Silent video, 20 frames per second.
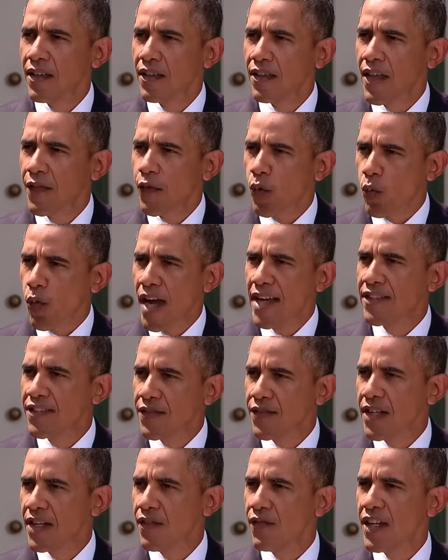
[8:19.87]
that the rights
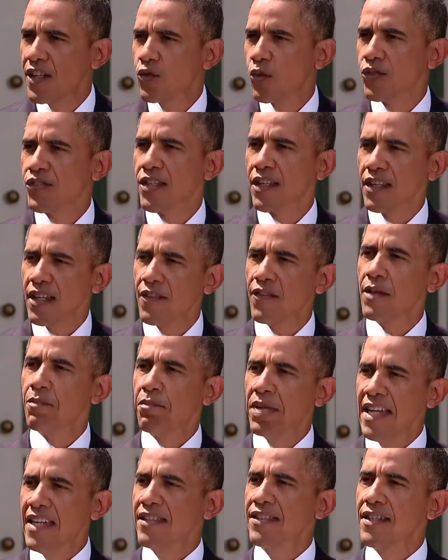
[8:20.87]
of individuals to live in
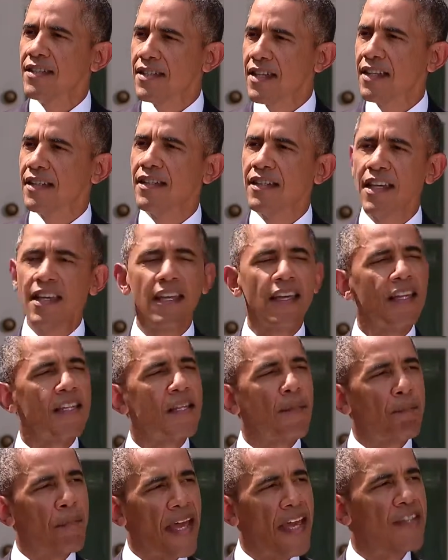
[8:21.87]
peace and dignity
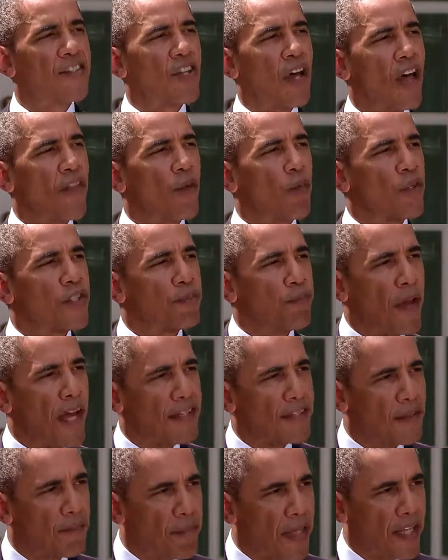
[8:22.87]
depends on the
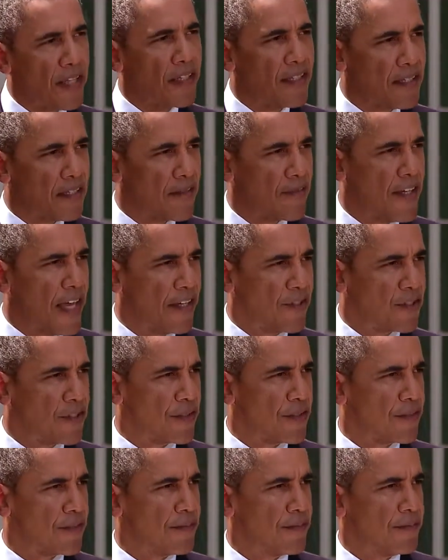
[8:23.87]
responsibilities of
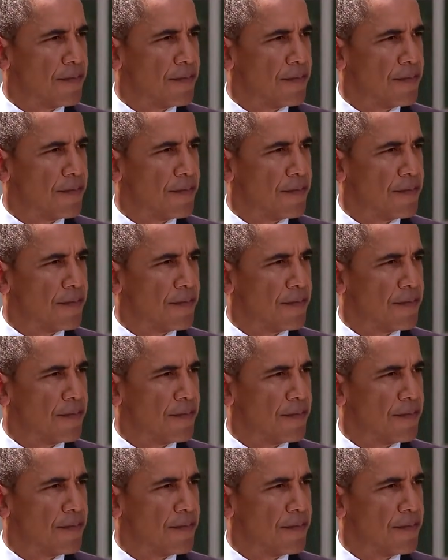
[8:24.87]
nations.